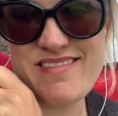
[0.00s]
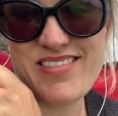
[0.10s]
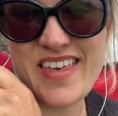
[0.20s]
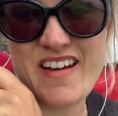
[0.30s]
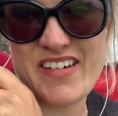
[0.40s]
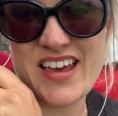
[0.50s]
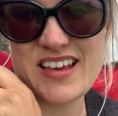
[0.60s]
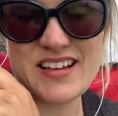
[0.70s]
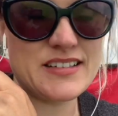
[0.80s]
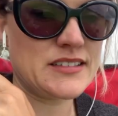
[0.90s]
Sorry.
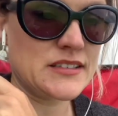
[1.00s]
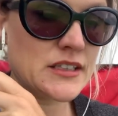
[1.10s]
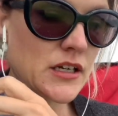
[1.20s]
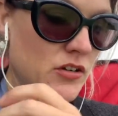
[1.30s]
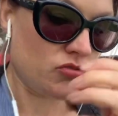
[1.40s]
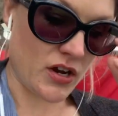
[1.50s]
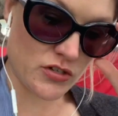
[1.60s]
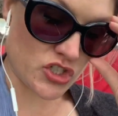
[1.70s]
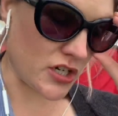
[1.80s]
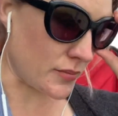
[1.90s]
Right, I'll
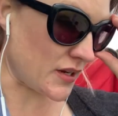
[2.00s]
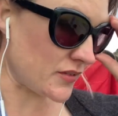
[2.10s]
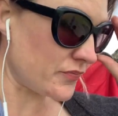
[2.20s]
shut up now.